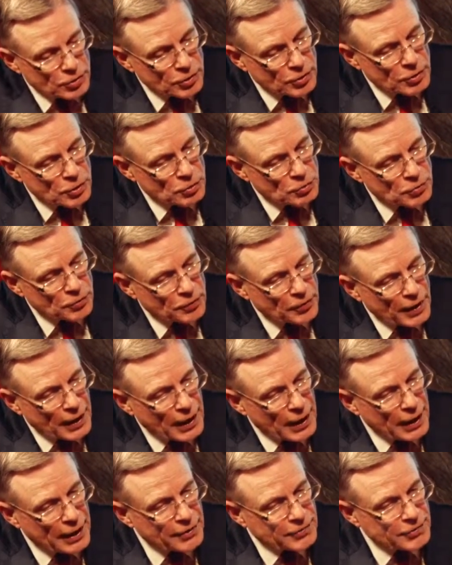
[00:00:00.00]
the use of the
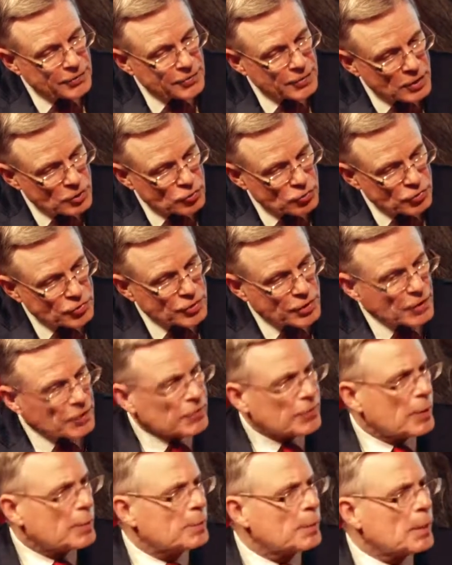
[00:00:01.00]
hands is interesting.
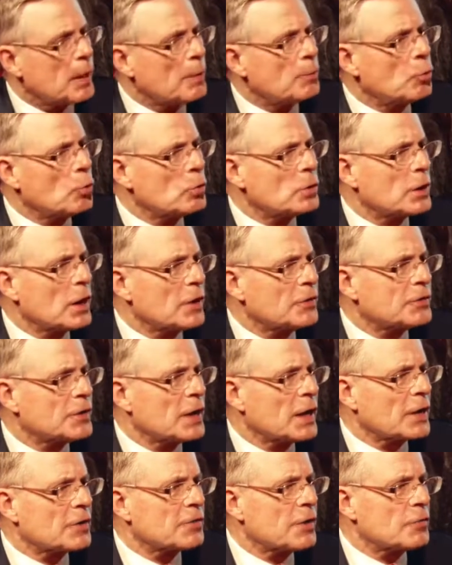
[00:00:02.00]
A broadcaster,
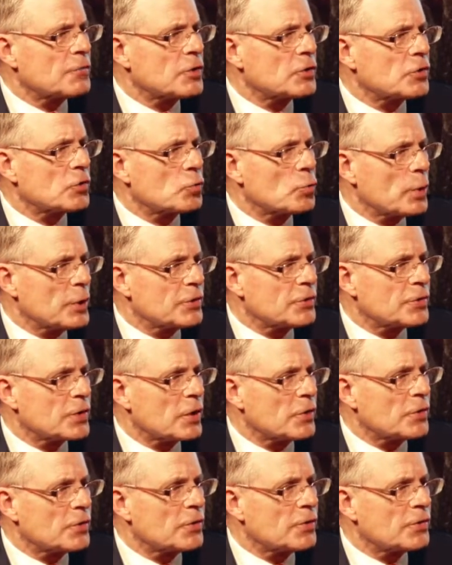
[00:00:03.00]
like, say, Richard Quest
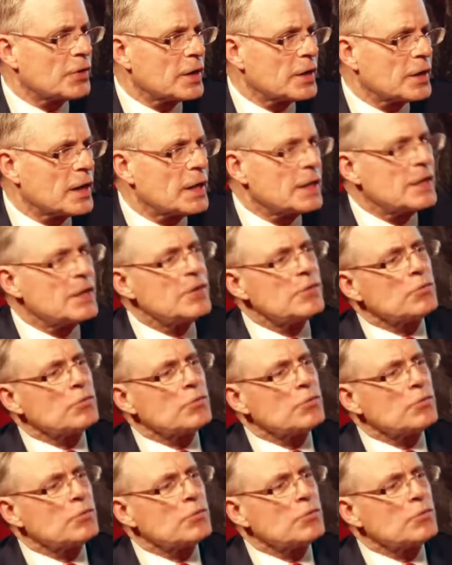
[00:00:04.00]
on CNN, is,